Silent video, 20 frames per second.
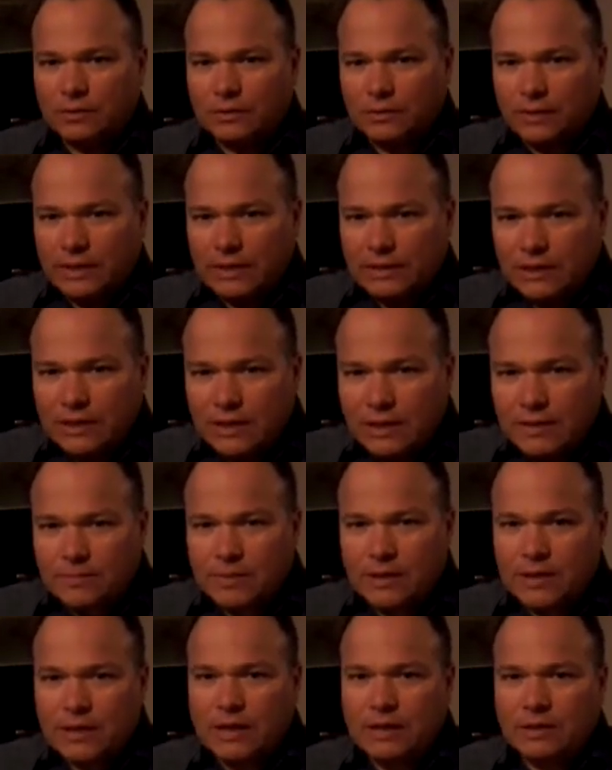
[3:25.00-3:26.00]

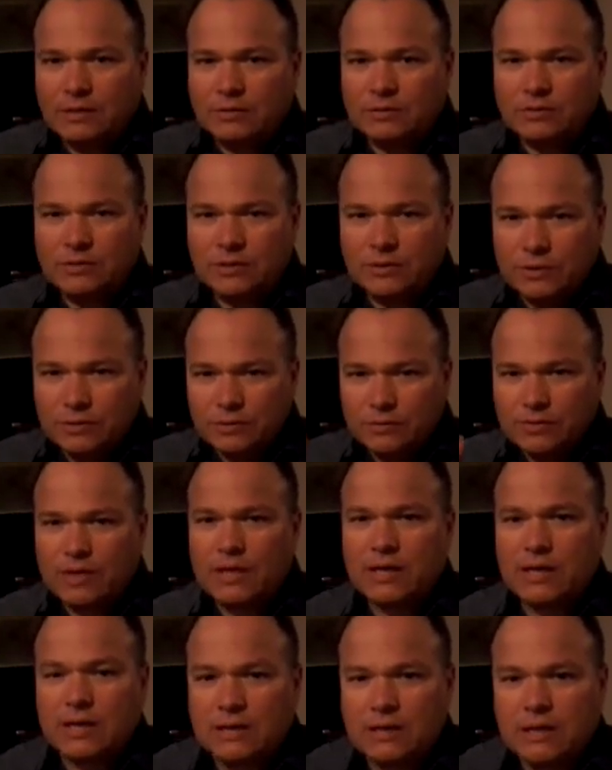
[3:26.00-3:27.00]
eliminate two
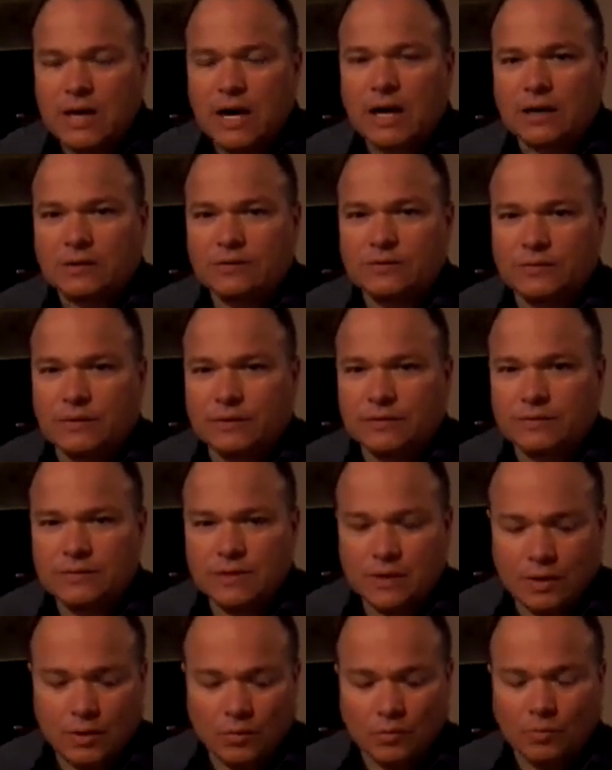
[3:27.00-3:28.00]
key doctrines.
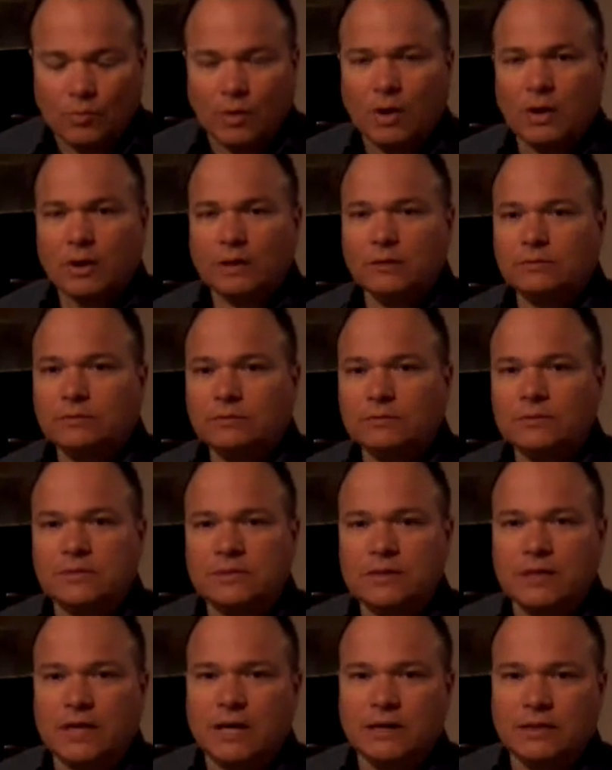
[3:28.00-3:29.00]
One was
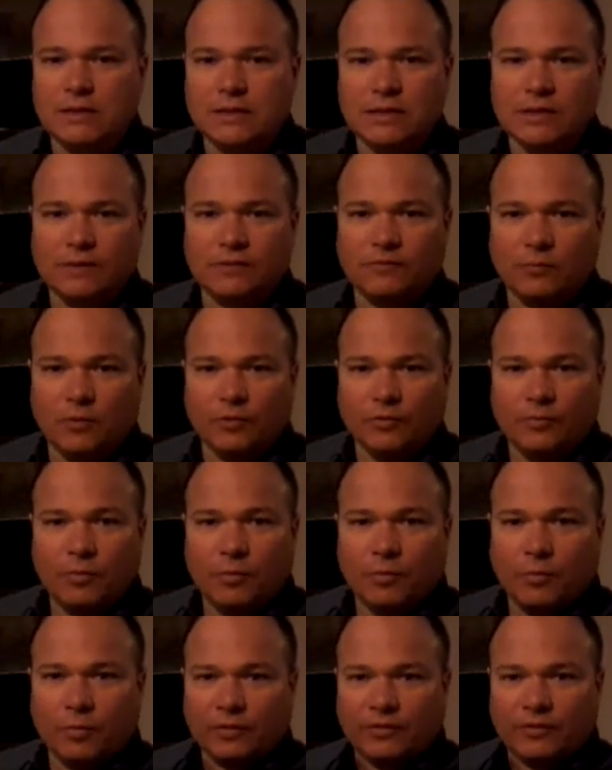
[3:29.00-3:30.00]
the idea of
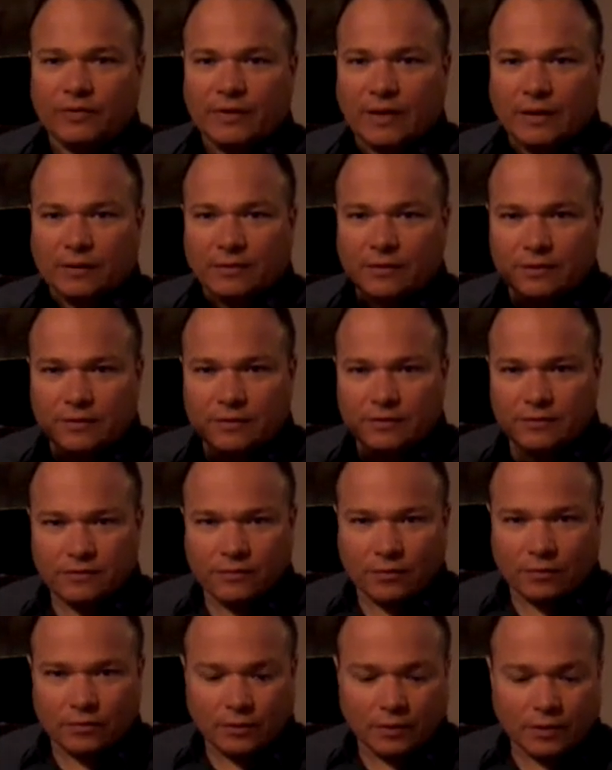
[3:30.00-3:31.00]
multiple personality
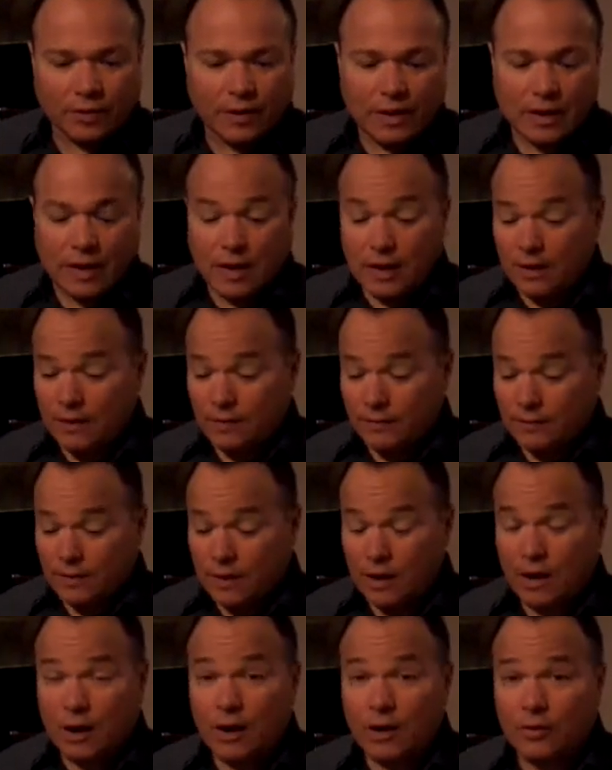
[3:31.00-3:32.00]
disorder, and
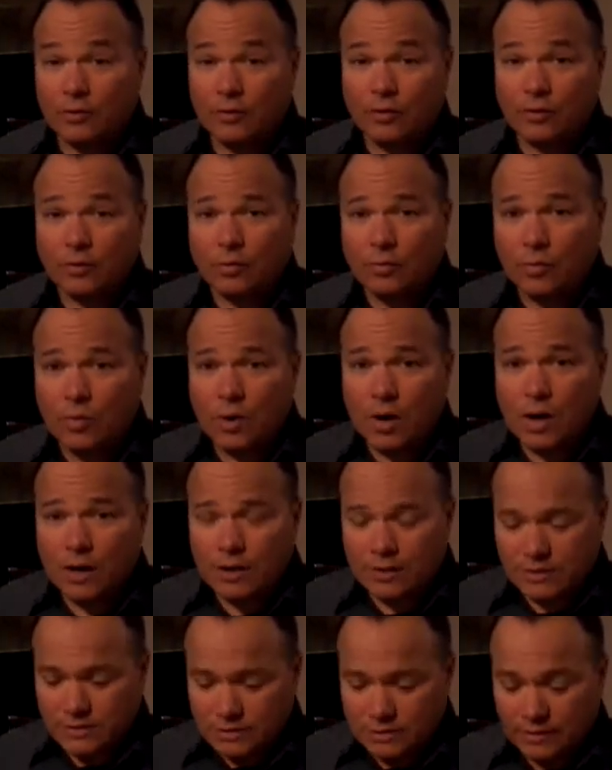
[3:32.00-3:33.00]
the other
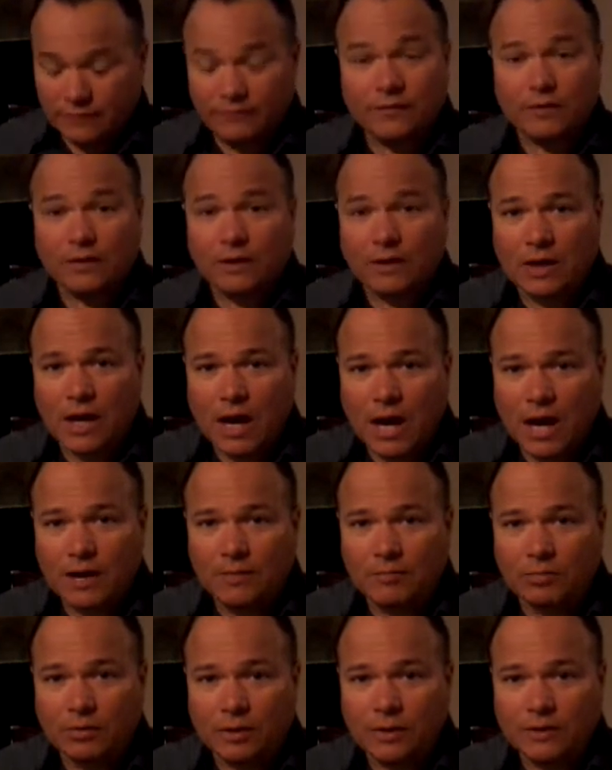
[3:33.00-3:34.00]
was nephilic
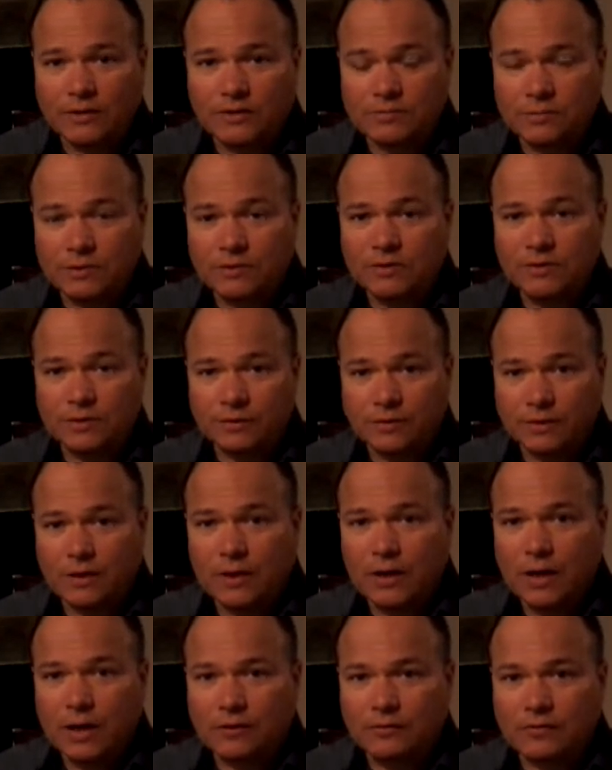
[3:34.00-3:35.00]
hybrids, which are
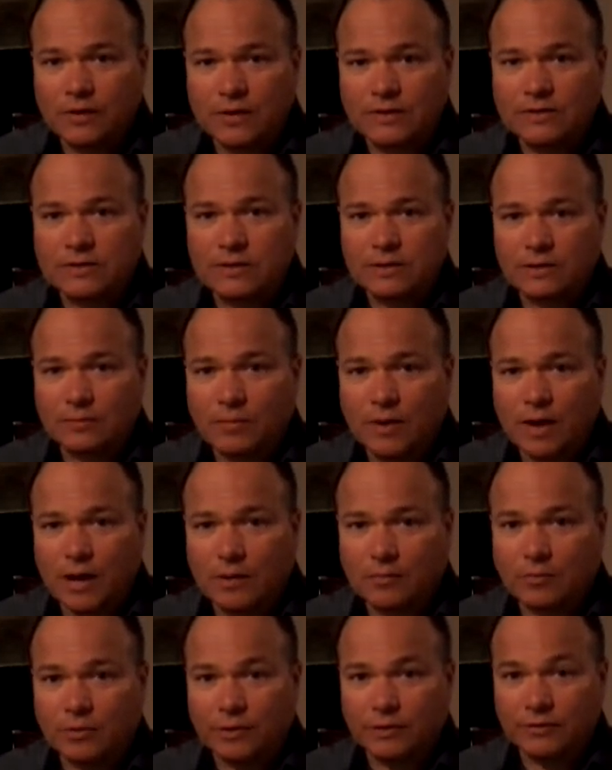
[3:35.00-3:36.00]
addressed in the
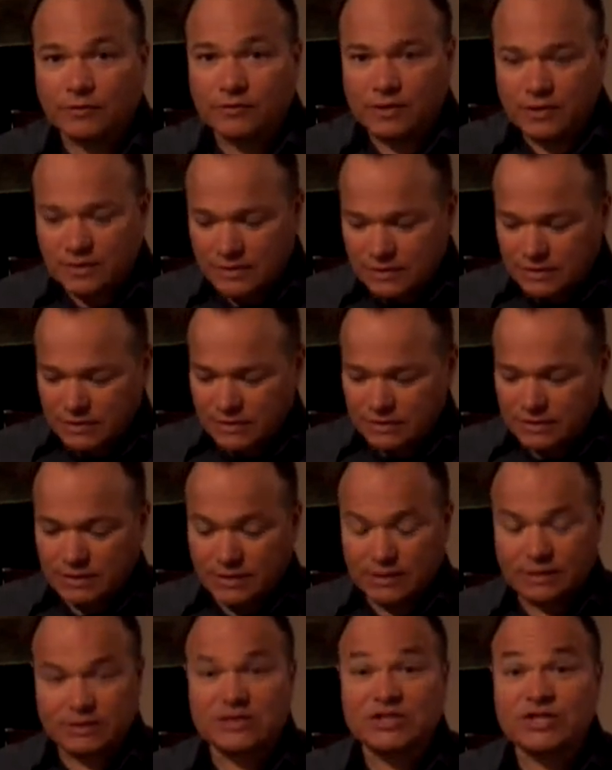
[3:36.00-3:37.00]
Bible in Genesis
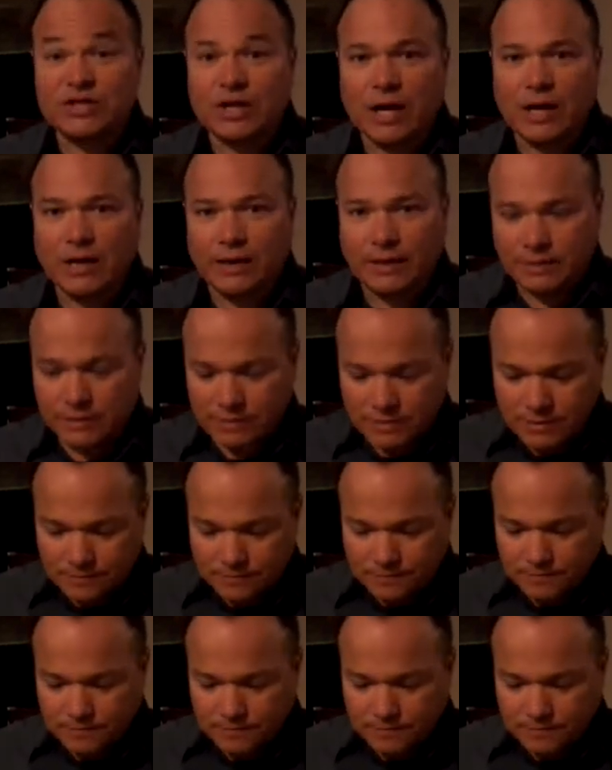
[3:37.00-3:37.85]
6, giants.